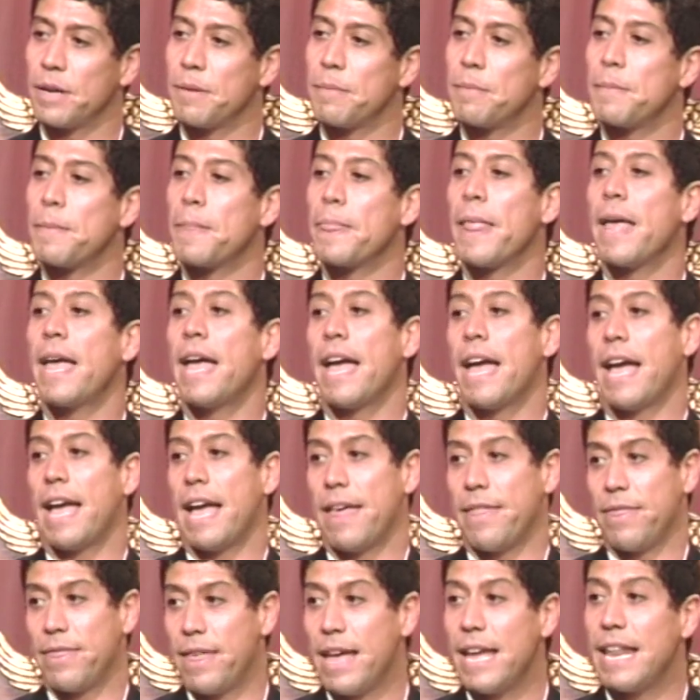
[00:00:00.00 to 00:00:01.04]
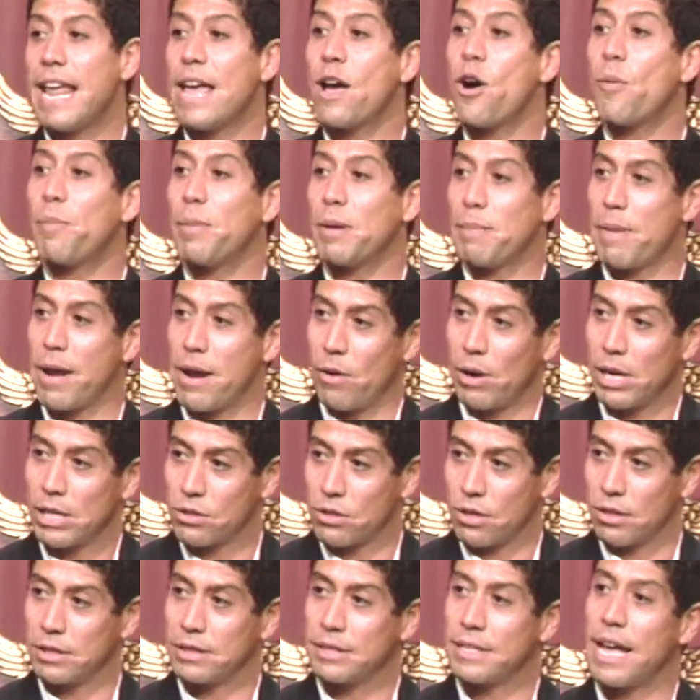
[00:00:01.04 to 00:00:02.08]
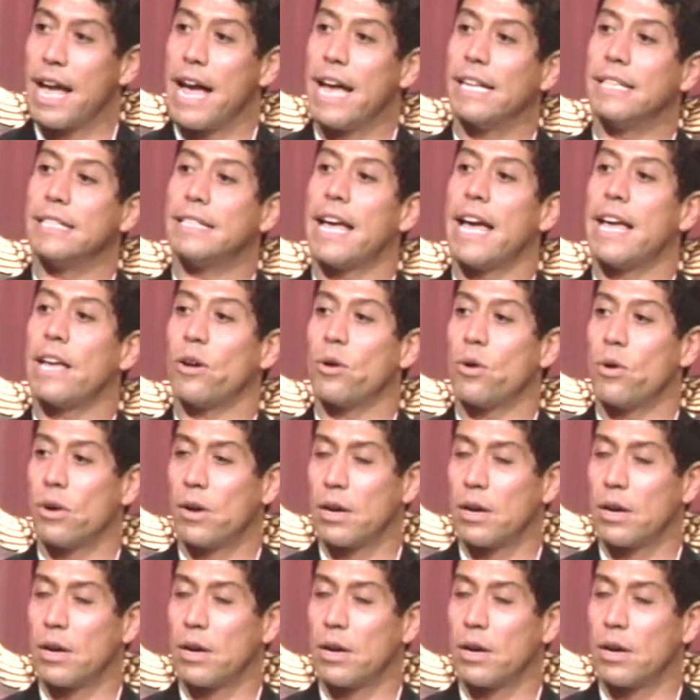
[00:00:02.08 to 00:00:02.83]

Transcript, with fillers: I see. And then I open my restaurant and I